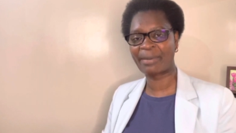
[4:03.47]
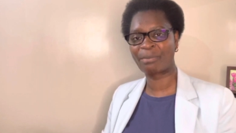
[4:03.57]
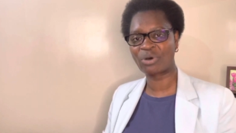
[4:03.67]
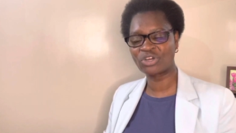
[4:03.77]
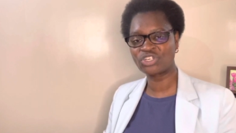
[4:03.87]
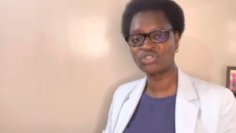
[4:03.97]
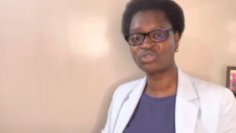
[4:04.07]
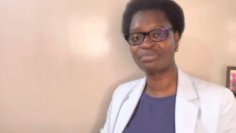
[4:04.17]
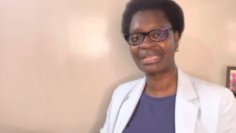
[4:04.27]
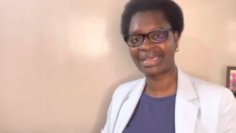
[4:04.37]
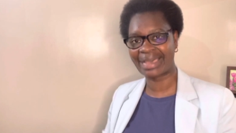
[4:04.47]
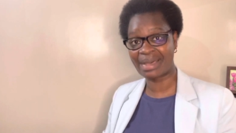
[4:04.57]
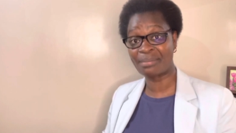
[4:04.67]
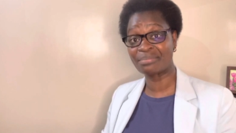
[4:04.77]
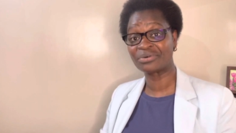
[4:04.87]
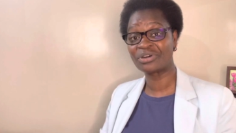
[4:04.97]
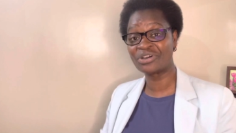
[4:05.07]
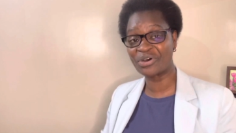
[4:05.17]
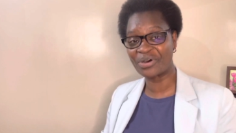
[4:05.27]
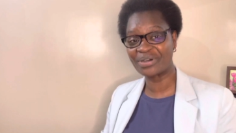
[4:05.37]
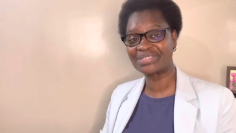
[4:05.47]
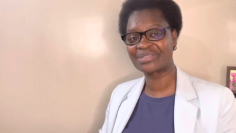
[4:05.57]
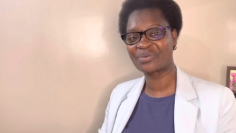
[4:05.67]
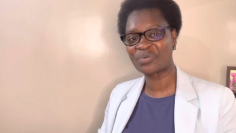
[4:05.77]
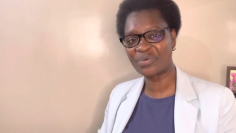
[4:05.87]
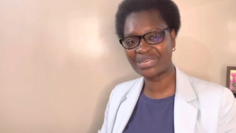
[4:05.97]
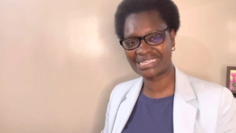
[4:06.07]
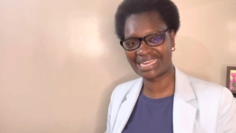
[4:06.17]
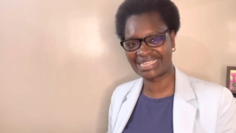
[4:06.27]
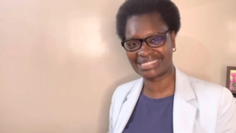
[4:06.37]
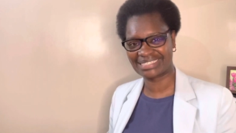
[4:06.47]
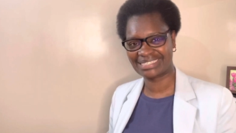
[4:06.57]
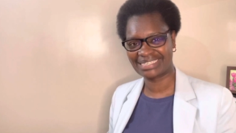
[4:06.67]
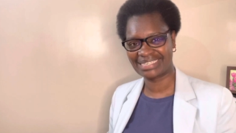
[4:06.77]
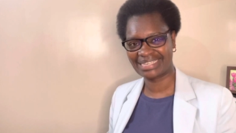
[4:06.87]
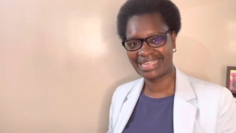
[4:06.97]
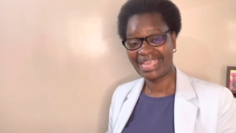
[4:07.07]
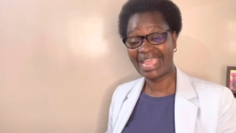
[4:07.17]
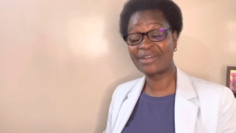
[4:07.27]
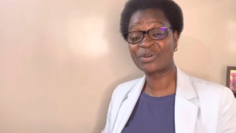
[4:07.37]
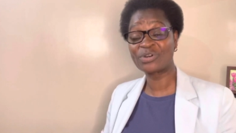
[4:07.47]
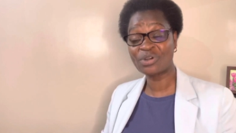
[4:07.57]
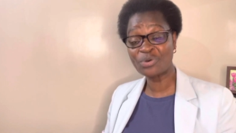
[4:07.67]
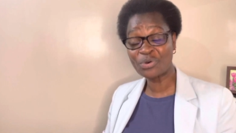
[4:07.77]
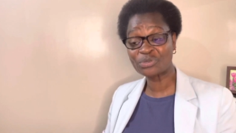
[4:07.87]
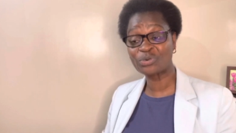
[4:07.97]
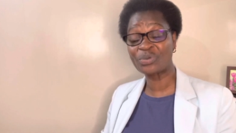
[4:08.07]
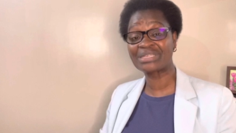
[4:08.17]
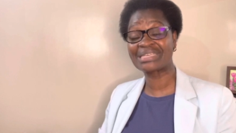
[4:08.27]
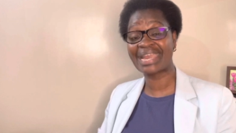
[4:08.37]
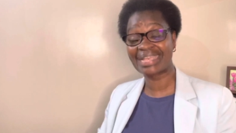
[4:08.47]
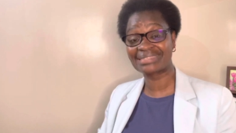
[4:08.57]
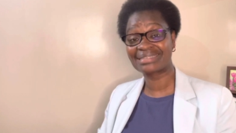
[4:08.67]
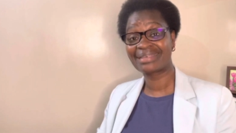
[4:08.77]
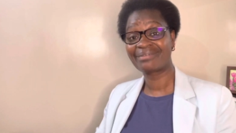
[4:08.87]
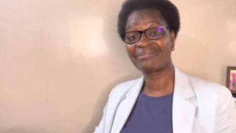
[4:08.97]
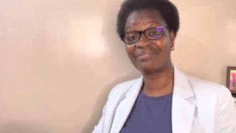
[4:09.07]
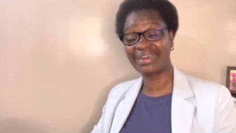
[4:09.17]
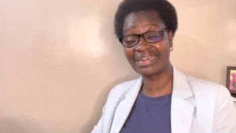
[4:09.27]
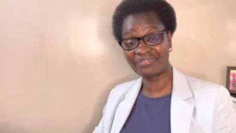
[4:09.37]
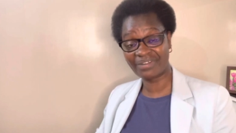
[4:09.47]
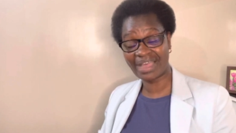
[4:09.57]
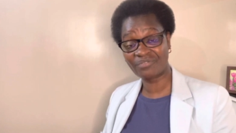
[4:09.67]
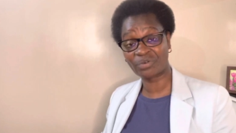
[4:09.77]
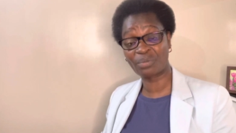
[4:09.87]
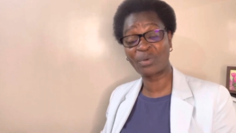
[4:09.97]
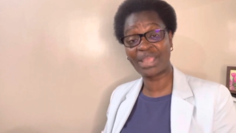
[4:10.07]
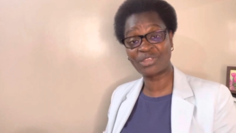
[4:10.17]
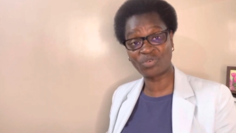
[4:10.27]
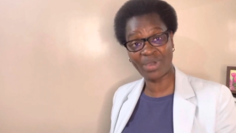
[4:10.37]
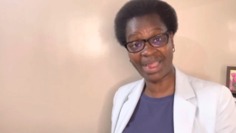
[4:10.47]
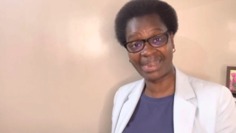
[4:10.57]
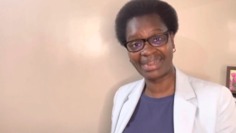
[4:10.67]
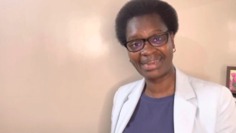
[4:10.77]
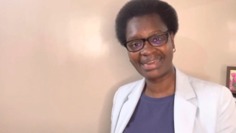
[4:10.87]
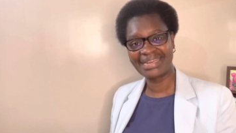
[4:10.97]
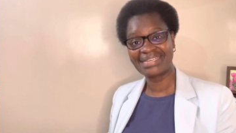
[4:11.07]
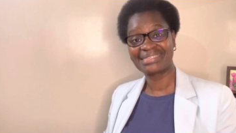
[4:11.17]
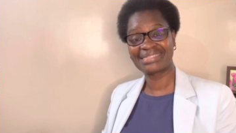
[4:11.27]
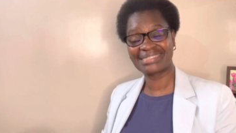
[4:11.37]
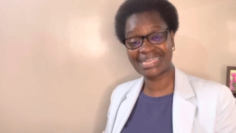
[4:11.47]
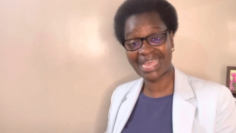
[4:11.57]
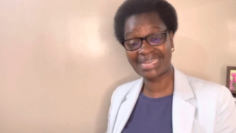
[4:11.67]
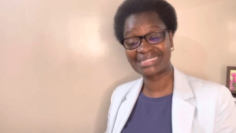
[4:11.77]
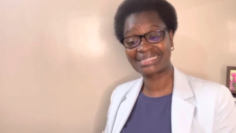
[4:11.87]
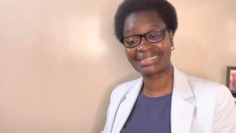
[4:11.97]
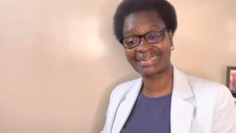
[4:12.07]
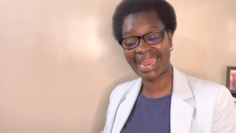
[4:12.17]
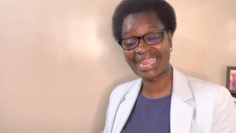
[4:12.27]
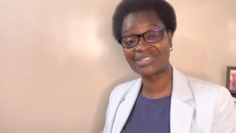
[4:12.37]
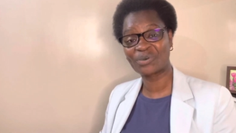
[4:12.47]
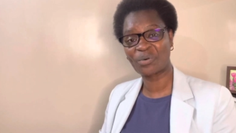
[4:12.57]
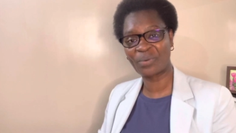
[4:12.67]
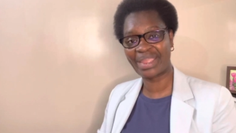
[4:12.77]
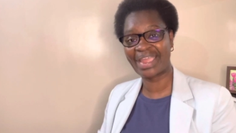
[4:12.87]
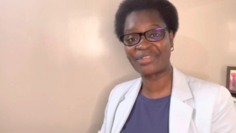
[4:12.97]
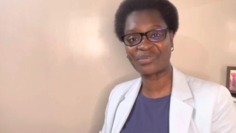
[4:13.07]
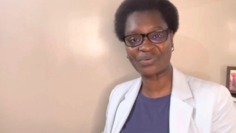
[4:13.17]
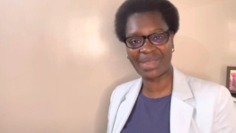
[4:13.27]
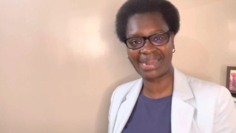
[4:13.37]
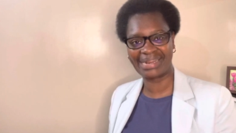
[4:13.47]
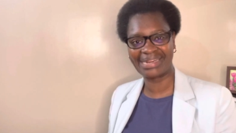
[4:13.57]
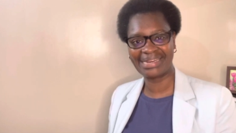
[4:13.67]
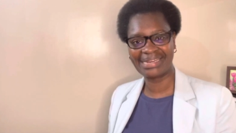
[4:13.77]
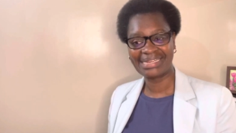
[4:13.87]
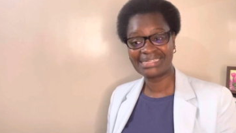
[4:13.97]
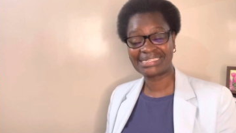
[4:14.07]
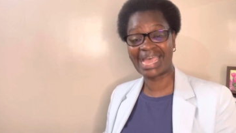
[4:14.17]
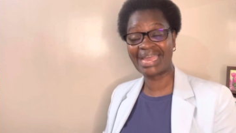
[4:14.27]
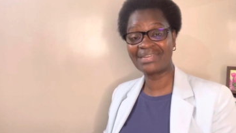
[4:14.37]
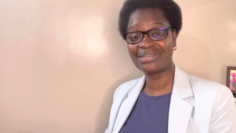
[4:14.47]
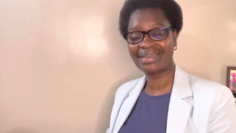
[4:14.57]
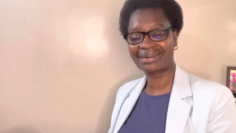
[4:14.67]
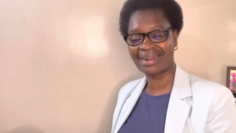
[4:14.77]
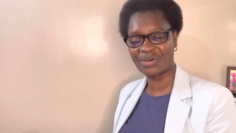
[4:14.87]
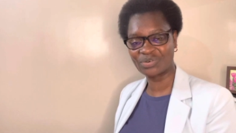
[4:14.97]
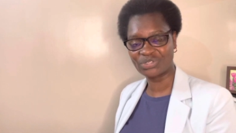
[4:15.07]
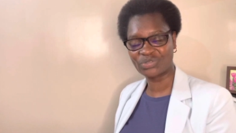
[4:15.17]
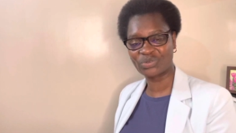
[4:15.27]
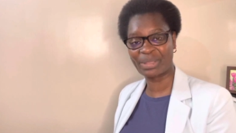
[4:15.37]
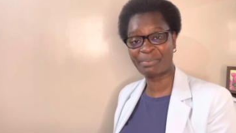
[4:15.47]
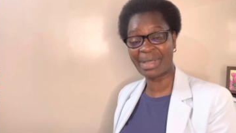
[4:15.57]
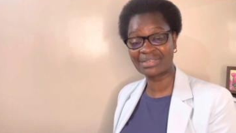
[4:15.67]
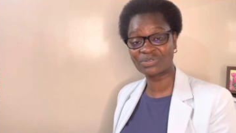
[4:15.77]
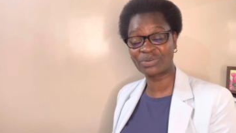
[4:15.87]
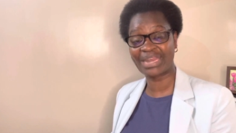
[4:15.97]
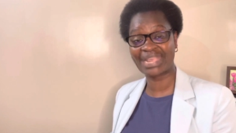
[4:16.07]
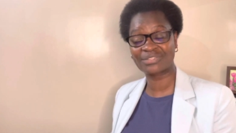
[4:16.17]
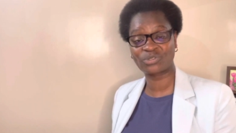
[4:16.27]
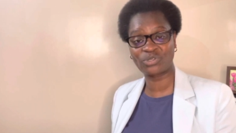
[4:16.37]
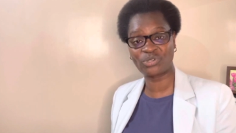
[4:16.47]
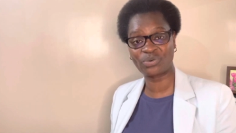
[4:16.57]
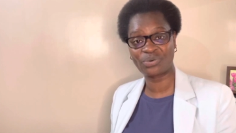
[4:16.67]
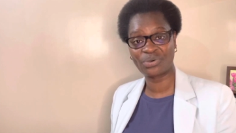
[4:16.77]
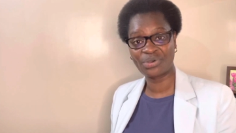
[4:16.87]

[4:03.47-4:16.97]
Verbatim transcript: upon you to become God's witness. And don't look to witness very far from where you are. Start right where you are. Turn around to the person next to you.